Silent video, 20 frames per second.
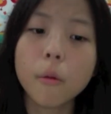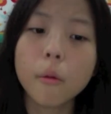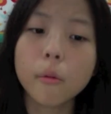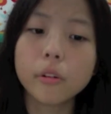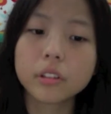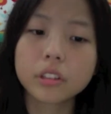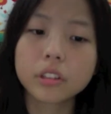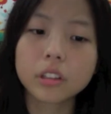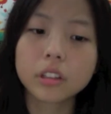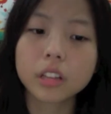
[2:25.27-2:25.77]

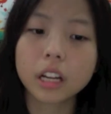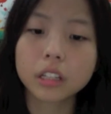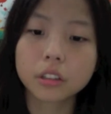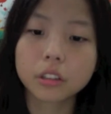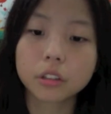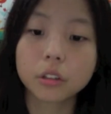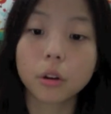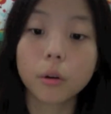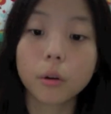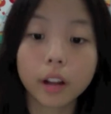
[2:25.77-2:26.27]
Would you like to
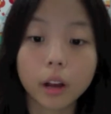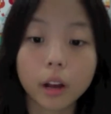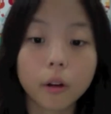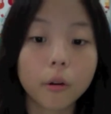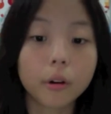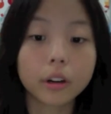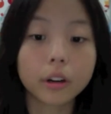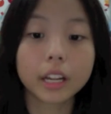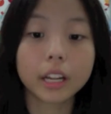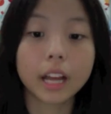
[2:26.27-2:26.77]
know what
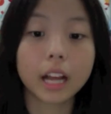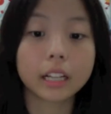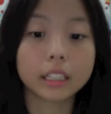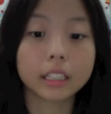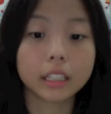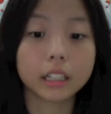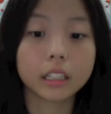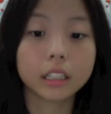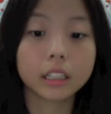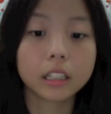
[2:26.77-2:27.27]
Courtney had
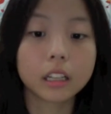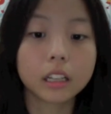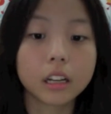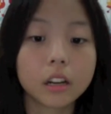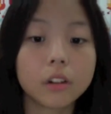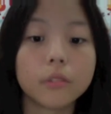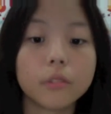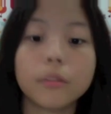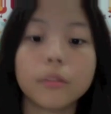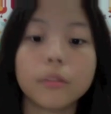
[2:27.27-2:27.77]
done?
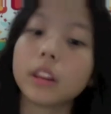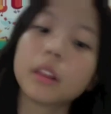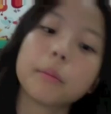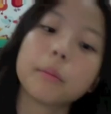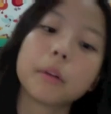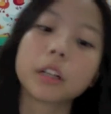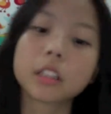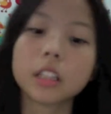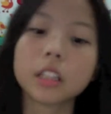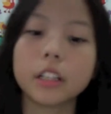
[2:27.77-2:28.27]
Read the book to